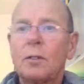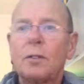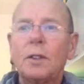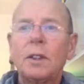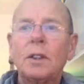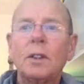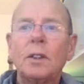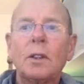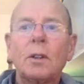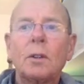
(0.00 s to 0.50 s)

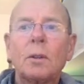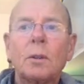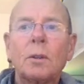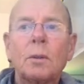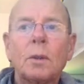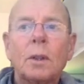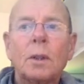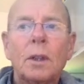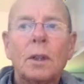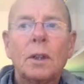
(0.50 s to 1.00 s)

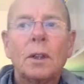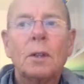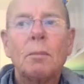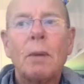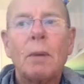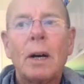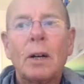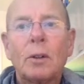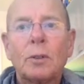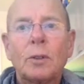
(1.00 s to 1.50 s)
video
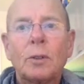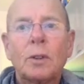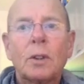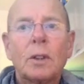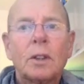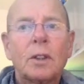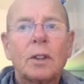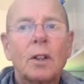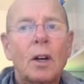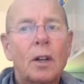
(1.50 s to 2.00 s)
about
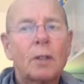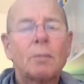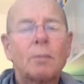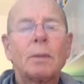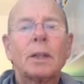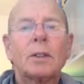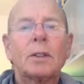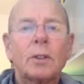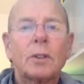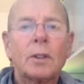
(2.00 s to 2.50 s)
dark
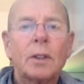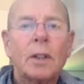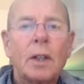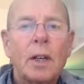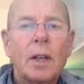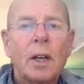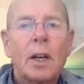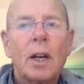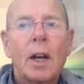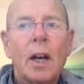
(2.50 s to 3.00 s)
matter
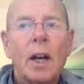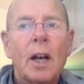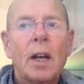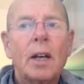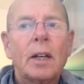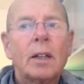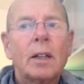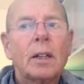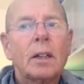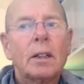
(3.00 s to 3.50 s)

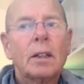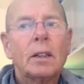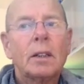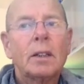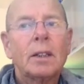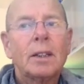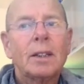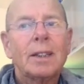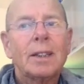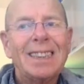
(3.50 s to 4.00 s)
and
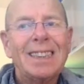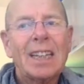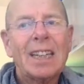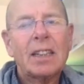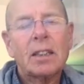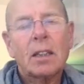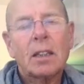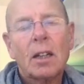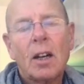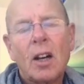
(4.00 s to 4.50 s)
a
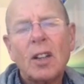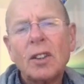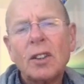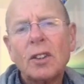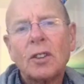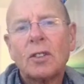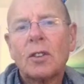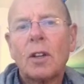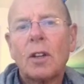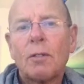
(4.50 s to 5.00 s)
yet
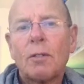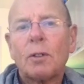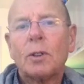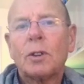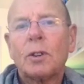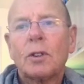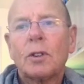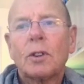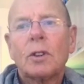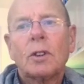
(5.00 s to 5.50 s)

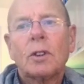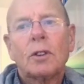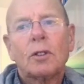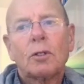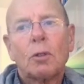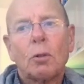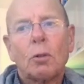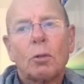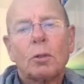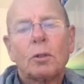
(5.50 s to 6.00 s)
undiscovered
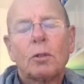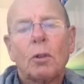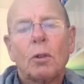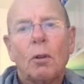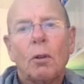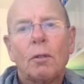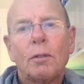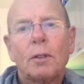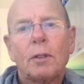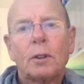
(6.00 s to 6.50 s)
source
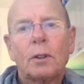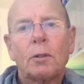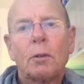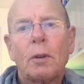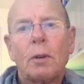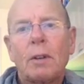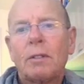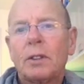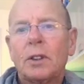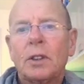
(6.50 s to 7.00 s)
of
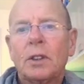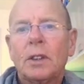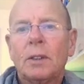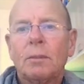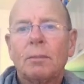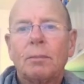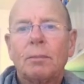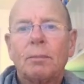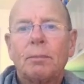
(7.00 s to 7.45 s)
gravity.